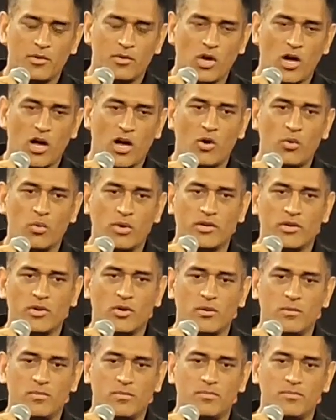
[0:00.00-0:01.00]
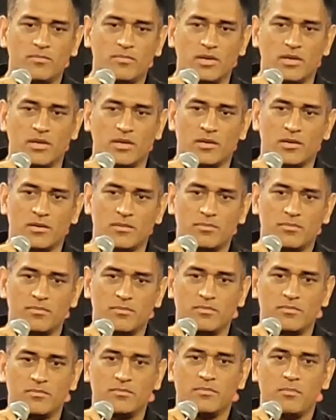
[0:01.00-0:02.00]
how it all
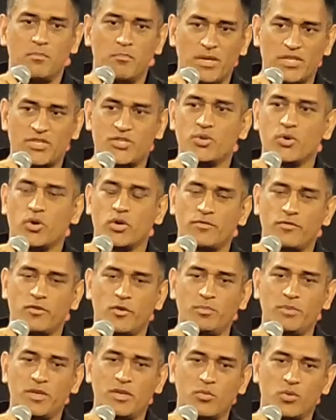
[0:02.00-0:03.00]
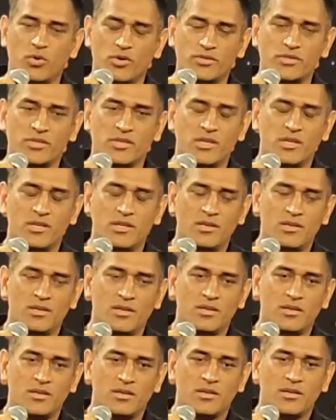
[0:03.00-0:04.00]
matured for me was,
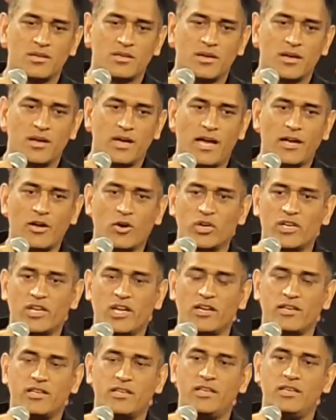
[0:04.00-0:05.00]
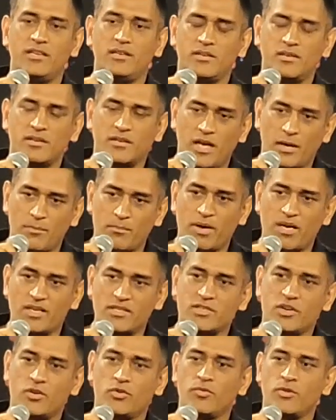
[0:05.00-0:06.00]
I got lucky, I
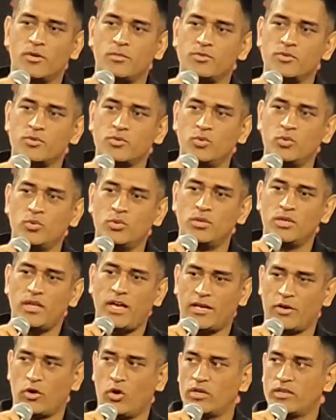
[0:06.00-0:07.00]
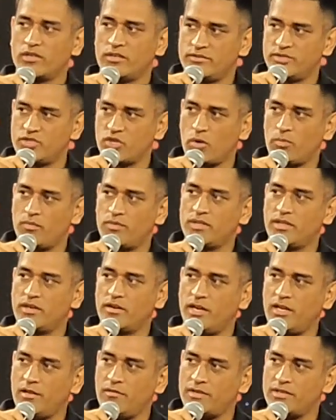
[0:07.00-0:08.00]
passed out from school, I got a job with the
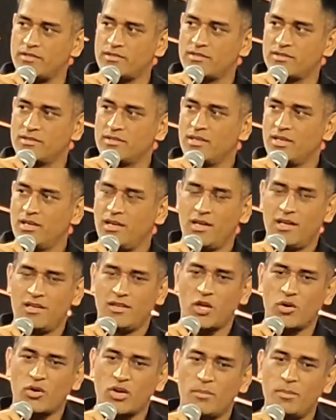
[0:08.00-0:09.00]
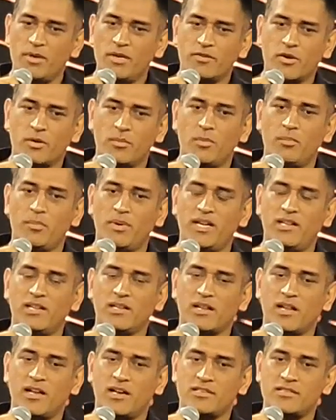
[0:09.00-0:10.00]
railways. Now coming from a middle
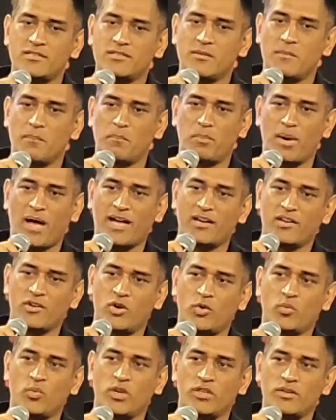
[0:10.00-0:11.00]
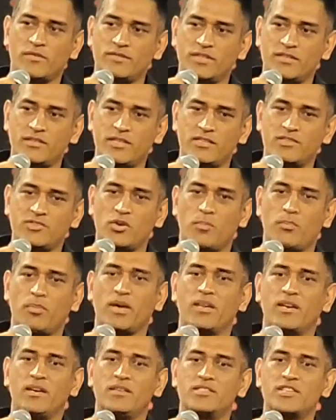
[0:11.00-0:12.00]
class background, one of the things your
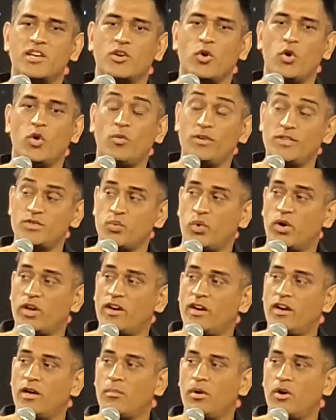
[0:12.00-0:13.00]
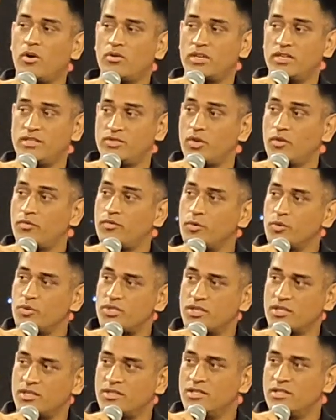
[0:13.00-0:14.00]
parents are always worried about is your
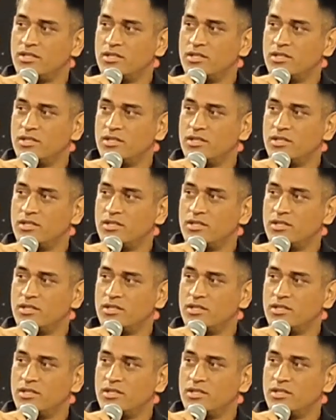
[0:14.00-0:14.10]
future.